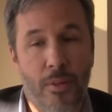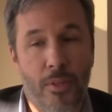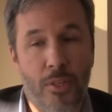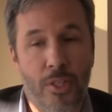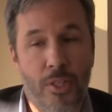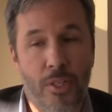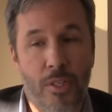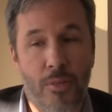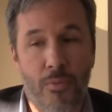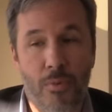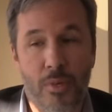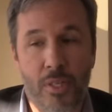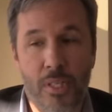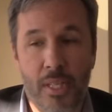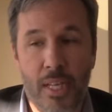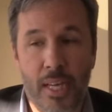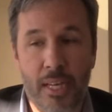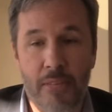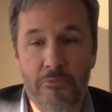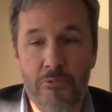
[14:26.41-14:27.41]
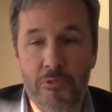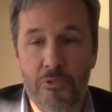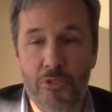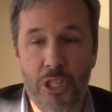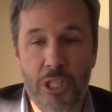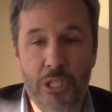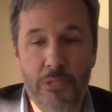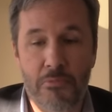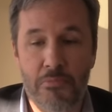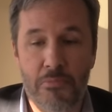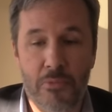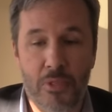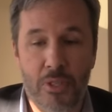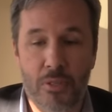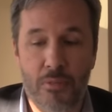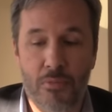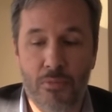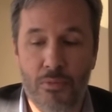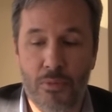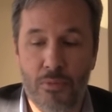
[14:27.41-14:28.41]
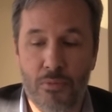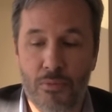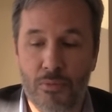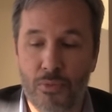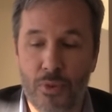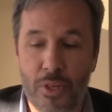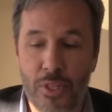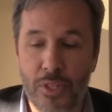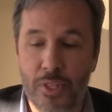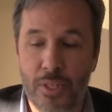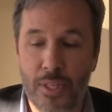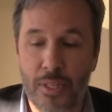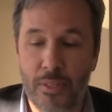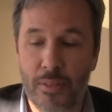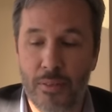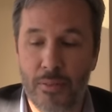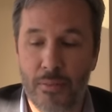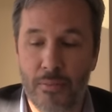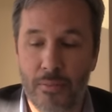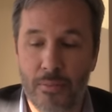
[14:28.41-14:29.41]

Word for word: She was like just trusting.